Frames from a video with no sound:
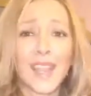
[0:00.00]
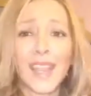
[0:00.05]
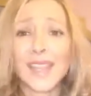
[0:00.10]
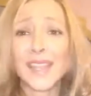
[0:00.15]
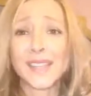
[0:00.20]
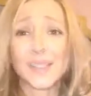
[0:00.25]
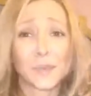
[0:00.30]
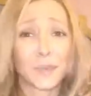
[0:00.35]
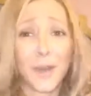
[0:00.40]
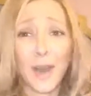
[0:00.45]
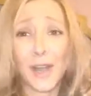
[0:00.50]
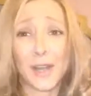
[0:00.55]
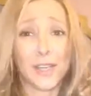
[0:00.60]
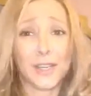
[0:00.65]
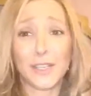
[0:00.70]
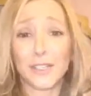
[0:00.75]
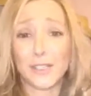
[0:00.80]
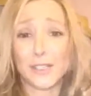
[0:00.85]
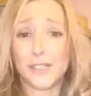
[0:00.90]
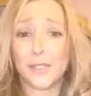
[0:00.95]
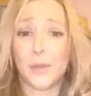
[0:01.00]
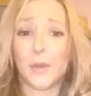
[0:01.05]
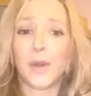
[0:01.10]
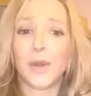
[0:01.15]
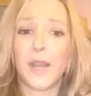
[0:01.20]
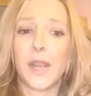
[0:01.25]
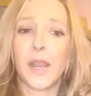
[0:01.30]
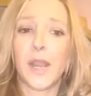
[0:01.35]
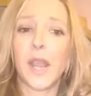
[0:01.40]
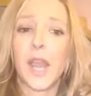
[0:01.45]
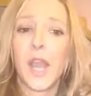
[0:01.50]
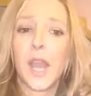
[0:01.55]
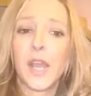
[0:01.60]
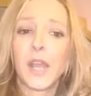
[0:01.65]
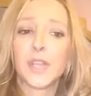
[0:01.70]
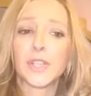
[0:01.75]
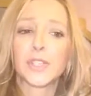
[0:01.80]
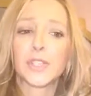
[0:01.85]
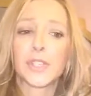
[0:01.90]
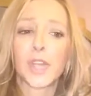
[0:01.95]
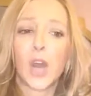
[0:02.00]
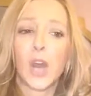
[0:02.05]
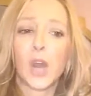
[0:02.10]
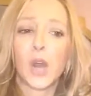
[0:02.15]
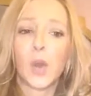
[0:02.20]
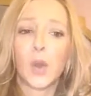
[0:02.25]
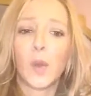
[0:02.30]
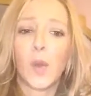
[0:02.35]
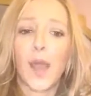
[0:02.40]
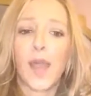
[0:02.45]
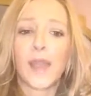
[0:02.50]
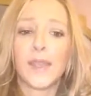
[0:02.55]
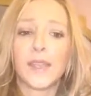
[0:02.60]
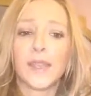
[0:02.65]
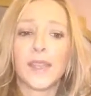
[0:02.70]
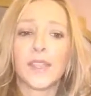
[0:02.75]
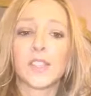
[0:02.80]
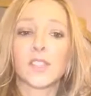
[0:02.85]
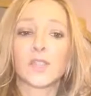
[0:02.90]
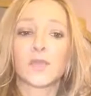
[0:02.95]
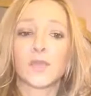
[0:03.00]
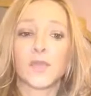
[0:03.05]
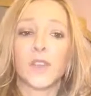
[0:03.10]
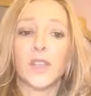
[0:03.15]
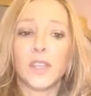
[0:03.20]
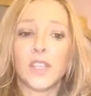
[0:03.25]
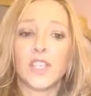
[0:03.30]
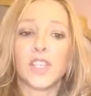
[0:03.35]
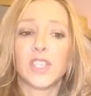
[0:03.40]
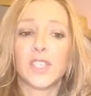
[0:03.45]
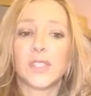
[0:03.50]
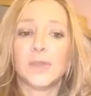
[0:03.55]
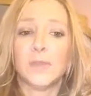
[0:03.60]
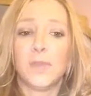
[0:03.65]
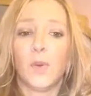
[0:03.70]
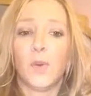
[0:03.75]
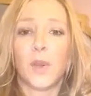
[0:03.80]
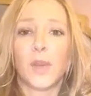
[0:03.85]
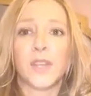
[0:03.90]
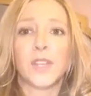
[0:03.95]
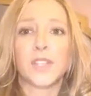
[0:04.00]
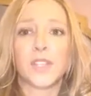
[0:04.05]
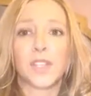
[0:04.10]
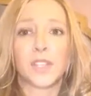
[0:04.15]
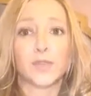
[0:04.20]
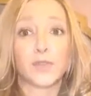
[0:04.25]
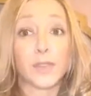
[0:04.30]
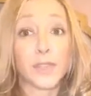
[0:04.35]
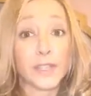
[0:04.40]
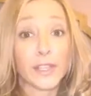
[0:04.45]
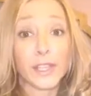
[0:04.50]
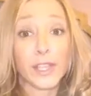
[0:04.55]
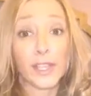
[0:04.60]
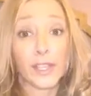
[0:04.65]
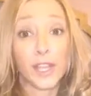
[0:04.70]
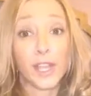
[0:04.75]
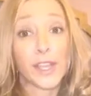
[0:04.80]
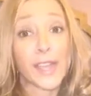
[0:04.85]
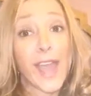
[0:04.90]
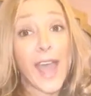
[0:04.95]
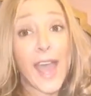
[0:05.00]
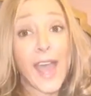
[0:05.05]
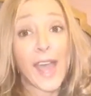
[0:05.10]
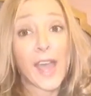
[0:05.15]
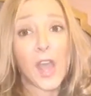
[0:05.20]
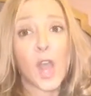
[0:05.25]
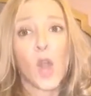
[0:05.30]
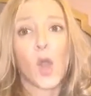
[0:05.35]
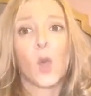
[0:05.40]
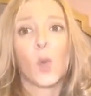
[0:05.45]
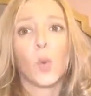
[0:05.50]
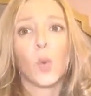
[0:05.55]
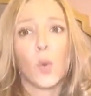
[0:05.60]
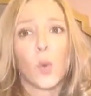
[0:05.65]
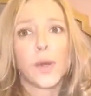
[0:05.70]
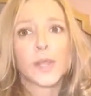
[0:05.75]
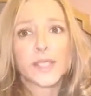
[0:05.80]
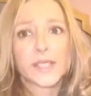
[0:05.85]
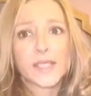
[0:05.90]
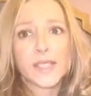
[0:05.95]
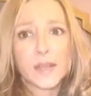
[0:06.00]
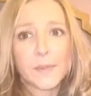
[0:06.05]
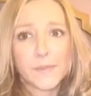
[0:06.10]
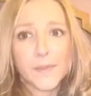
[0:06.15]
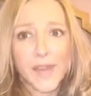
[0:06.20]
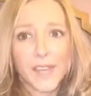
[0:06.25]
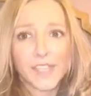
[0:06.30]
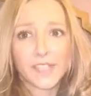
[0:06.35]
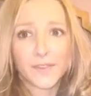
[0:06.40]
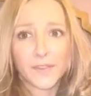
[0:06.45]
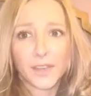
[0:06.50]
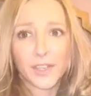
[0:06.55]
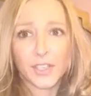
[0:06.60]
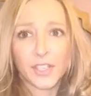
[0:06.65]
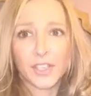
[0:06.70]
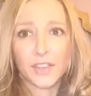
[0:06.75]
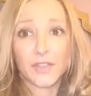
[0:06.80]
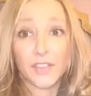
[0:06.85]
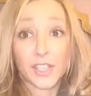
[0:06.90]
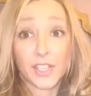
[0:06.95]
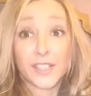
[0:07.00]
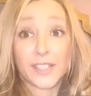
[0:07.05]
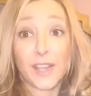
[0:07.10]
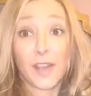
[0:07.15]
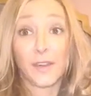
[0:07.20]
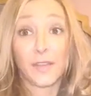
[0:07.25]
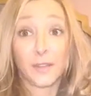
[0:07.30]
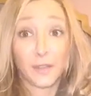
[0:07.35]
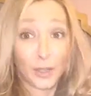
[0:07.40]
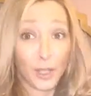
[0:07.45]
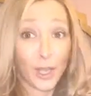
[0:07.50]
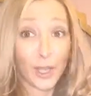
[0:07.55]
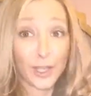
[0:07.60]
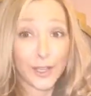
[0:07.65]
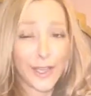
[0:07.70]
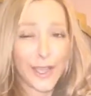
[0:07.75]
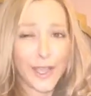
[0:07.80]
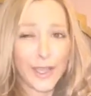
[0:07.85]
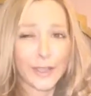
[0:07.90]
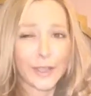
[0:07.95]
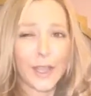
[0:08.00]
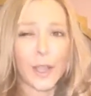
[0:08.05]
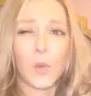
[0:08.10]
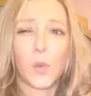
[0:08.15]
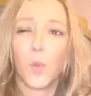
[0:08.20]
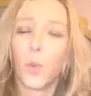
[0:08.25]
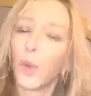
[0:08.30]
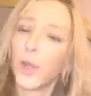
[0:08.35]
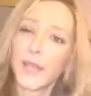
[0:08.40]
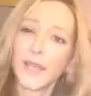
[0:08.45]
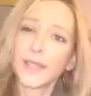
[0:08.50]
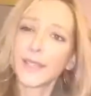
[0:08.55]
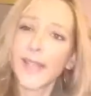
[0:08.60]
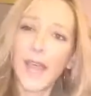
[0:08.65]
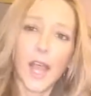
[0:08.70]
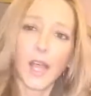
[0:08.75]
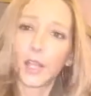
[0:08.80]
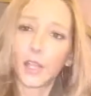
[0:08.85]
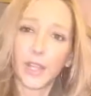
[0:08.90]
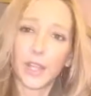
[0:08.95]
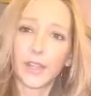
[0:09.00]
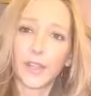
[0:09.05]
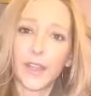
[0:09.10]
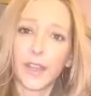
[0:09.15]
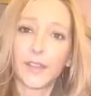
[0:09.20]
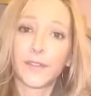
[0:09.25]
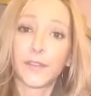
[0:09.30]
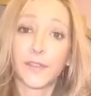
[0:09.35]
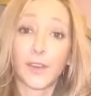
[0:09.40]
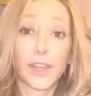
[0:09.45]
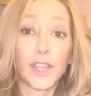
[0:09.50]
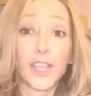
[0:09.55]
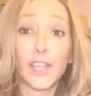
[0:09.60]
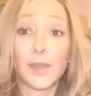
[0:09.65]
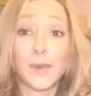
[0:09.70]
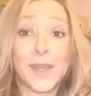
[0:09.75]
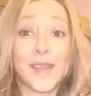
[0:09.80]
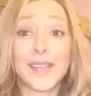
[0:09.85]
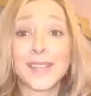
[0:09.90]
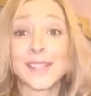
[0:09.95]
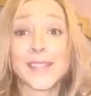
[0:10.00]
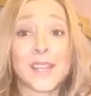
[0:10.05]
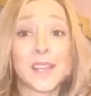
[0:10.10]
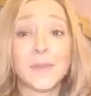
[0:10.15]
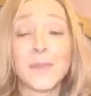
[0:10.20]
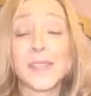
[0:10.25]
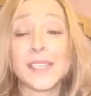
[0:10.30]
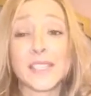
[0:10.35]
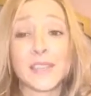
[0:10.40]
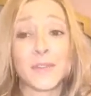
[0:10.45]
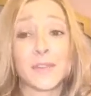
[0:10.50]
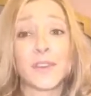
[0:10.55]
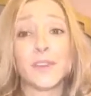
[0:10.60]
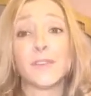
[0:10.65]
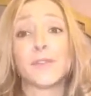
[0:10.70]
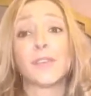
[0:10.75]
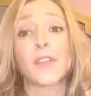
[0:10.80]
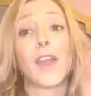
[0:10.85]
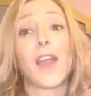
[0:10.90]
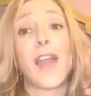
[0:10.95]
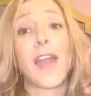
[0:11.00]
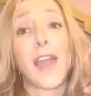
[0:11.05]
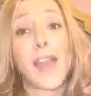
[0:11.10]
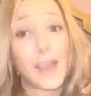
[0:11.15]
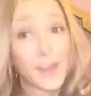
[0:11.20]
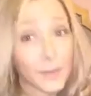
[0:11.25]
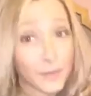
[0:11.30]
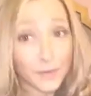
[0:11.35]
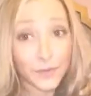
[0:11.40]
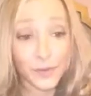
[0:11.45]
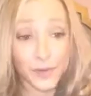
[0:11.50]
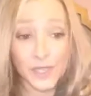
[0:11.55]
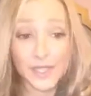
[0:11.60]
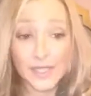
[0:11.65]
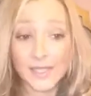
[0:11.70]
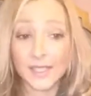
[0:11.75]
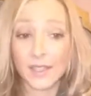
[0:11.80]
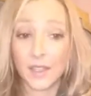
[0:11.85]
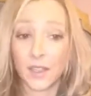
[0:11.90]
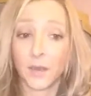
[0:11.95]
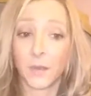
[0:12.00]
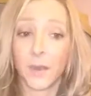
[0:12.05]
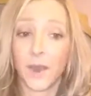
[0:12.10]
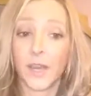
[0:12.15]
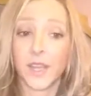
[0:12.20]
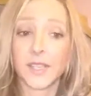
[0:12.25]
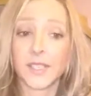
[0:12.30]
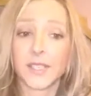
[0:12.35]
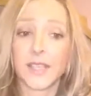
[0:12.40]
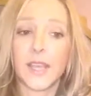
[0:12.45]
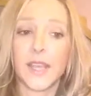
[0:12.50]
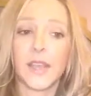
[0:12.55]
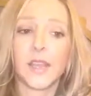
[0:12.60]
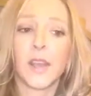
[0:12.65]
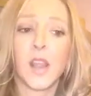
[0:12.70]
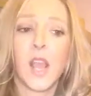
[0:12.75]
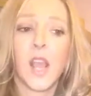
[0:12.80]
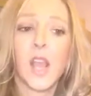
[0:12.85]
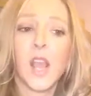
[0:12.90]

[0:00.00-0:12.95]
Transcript: It's part of your story. So I think it's really just important to really look at, what does the best version of yourself look like? What does that look like for you? And it's going to be different for every single person.